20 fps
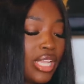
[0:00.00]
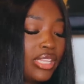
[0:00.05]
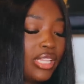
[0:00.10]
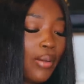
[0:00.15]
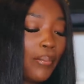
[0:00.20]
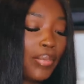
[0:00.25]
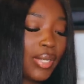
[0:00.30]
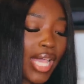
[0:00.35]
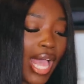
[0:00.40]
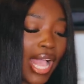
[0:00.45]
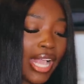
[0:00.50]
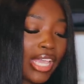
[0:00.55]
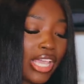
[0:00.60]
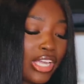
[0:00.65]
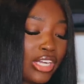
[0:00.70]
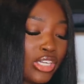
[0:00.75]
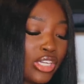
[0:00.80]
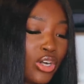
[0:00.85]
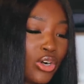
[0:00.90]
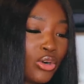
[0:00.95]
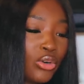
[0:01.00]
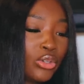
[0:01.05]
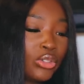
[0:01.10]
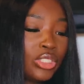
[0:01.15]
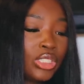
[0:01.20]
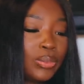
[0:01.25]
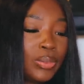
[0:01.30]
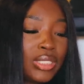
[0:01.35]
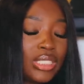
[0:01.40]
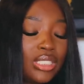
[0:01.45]
the black and
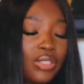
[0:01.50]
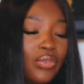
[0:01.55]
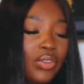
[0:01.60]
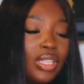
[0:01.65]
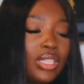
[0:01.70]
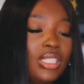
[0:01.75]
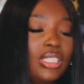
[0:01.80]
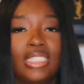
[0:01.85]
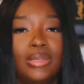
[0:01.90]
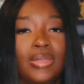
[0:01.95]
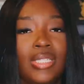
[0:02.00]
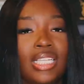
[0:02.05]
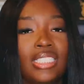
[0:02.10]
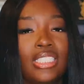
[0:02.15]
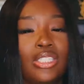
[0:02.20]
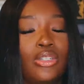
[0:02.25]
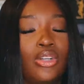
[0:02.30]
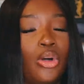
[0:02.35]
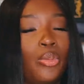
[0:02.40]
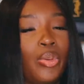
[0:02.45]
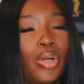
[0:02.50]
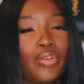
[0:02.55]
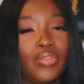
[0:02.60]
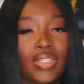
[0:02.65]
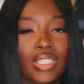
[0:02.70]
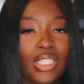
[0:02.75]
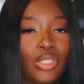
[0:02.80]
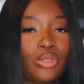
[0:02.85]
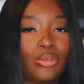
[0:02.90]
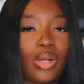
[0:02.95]
gold specifically just because it'll go
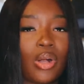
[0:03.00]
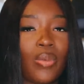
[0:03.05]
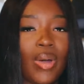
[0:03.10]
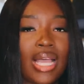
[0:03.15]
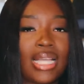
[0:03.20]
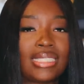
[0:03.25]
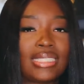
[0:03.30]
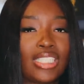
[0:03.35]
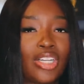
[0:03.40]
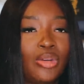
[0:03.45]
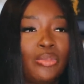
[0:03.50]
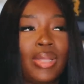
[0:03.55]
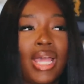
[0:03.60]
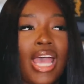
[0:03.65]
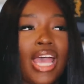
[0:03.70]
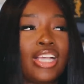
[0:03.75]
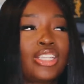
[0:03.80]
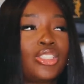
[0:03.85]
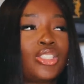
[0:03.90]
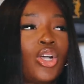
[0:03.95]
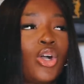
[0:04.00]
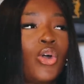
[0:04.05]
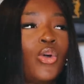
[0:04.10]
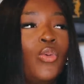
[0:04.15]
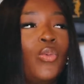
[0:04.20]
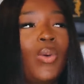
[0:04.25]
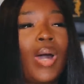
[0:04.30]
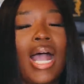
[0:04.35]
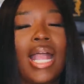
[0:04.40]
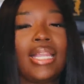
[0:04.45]
perfectly with my YSL bag so
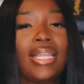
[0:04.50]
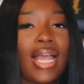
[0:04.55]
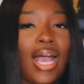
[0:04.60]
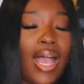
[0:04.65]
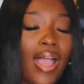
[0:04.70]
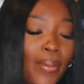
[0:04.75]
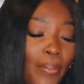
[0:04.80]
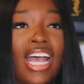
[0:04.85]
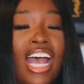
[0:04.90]
why not